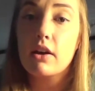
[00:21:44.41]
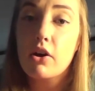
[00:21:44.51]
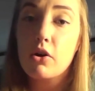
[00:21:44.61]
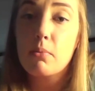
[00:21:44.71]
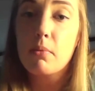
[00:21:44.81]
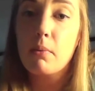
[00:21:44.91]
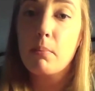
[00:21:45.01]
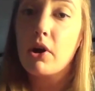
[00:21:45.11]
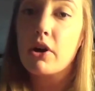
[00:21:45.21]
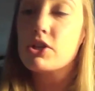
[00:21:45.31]
home
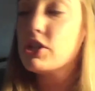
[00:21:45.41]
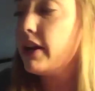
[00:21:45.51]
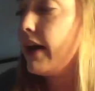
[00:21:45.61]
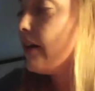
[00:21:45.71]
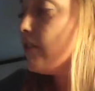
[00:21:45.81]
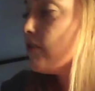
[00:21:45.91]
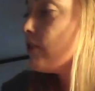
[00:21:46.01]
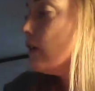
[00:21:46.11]
bar should have?